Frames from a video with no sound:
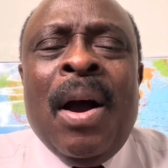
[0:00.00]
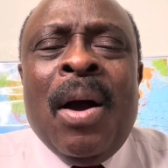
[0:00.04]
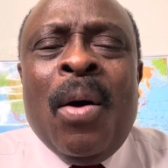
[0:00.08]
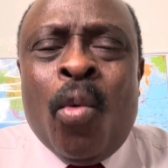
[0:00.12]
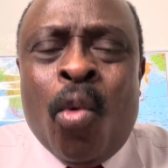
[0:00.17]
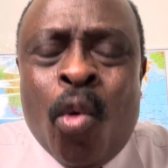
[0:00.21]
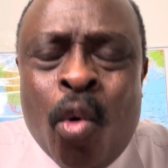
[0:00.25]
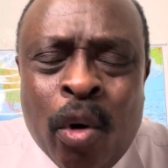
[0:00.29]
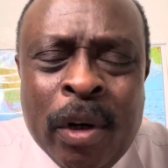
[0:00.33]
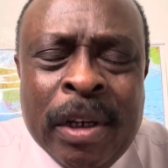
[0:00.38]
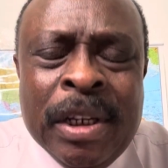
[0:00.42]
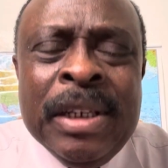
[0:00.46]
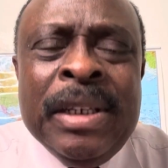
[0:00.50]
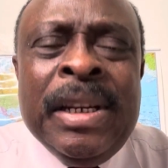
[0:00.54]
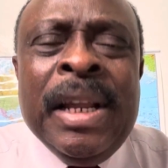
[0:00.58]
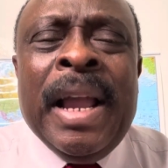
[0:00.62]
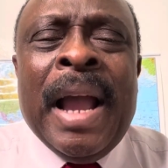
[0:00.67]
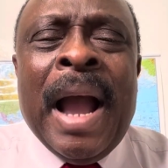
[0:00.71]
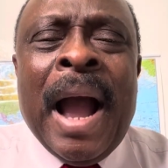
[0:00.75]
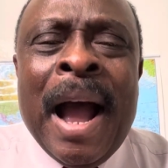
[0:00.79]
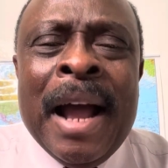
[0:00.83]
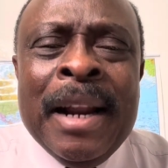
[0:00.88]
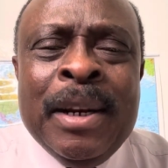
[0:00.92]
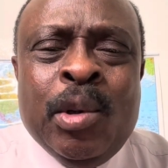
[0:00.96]
good they
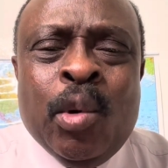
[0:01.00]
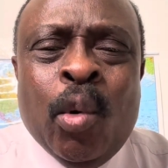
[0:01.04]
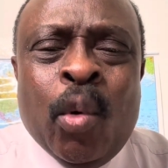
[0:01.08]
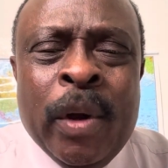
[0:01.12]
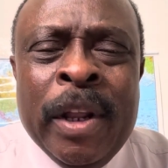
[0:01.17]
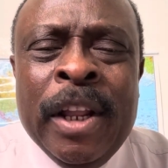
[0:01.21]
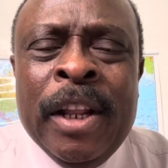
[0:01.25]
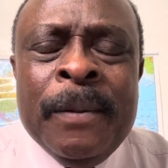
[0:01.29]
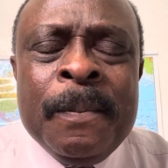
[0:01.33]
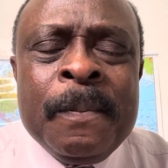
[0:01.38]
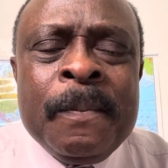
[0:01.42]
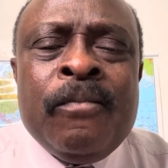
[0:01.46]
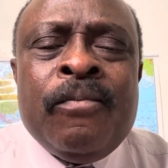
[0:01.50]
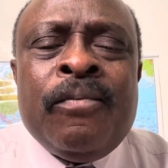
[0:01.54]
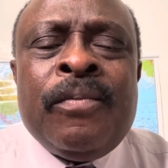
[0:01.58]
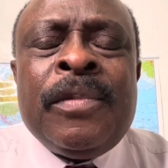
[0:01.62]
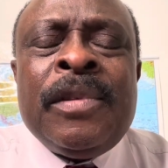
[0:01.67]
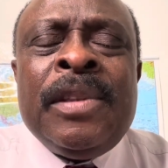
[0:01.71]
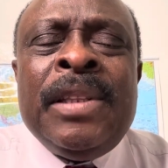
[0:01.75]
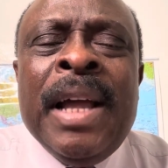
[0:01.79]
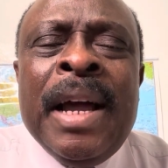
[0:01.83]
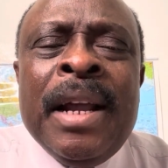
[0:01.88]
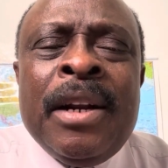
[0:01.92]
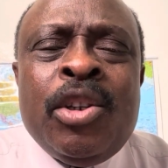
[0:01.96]
are doing,
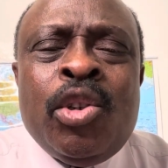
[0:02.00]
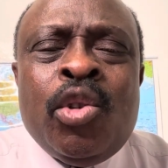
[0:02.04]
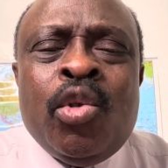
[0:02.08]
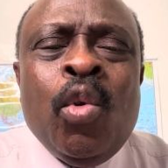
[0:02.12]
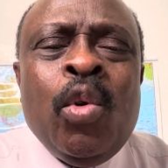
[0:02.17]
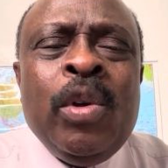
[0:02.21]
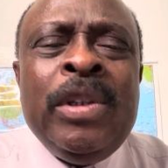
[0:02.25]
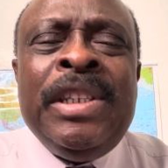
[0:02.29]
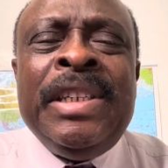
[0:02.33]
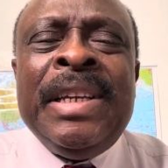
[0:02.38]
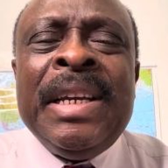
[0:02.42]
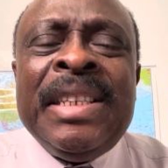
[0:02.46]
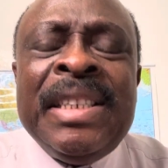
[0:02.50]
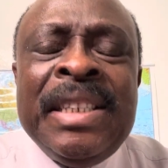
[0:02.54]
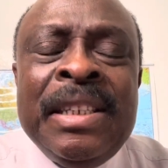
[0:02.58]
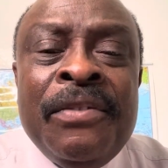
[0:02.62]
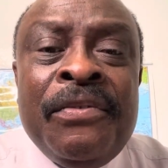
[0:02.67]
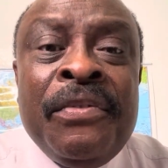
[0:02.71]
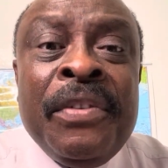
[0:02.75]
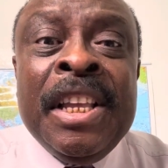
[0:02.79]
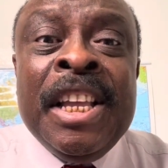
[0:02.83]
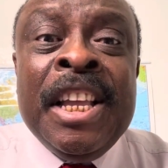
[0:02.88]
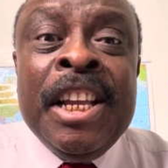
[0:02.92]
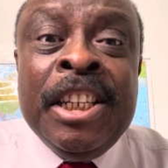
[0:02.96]
there is no
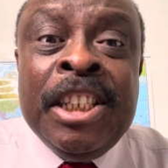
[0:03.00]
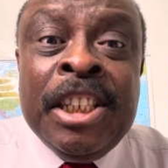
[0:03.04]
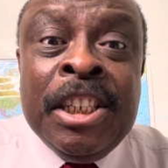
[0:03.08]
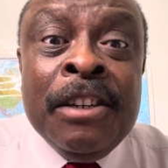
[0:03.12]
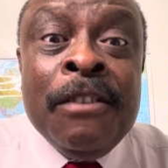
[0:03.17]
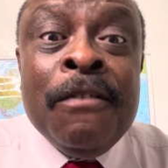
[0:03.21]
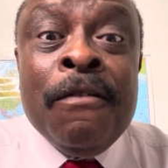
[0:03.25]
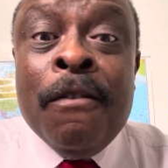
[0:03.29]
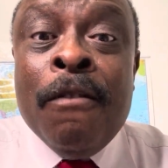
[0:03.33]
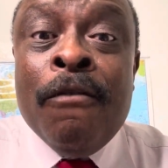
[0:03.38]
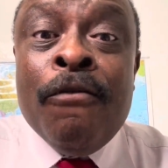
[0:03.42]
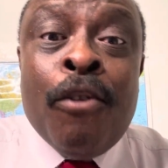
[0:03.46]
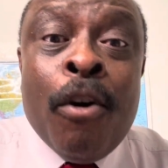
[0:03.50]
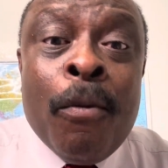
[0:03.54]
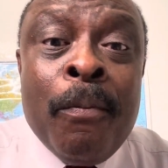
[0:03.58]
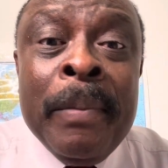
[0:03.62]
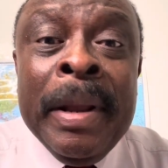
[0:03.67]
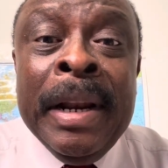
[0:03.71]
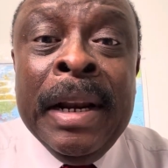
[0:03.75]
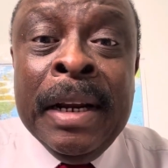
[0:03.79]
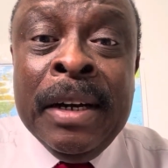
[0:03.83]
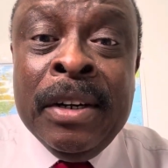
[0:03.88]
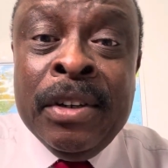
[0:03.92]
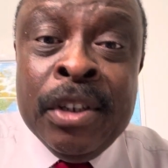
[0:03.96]
justification for
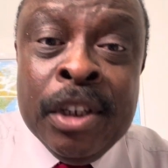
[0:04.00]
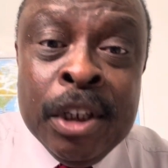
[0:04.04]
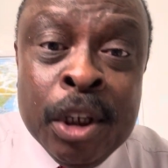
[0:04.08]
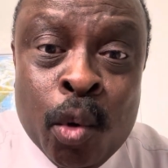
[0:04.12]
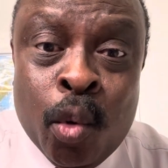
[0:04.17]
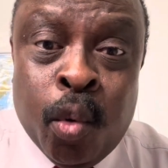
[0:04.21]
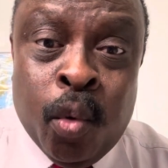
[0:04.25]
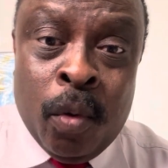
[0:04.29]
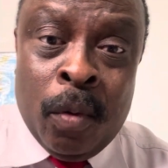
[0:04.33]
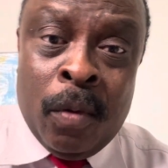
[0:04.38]
military coup.